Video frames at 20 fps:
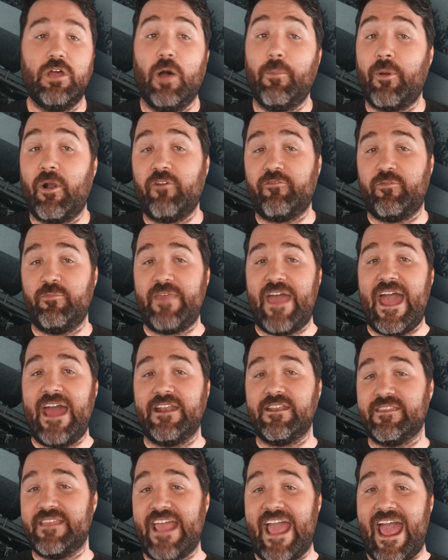Apart from
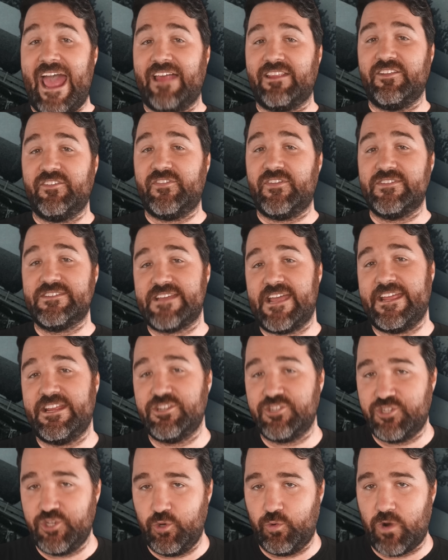that, the Atlas and
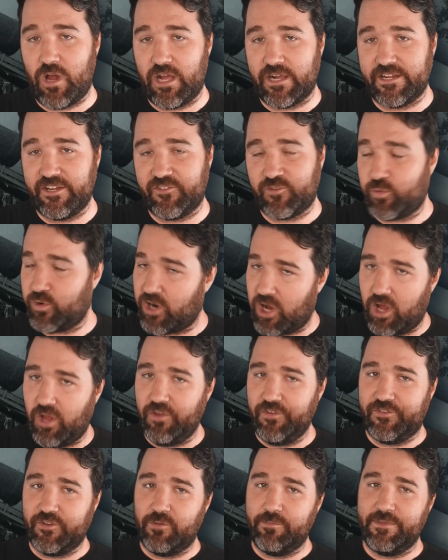Titan two rockets were
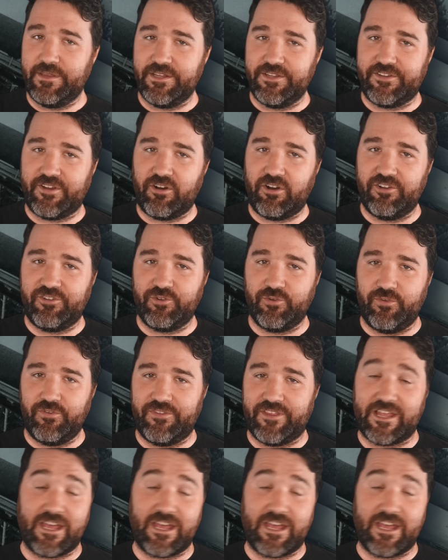also military tools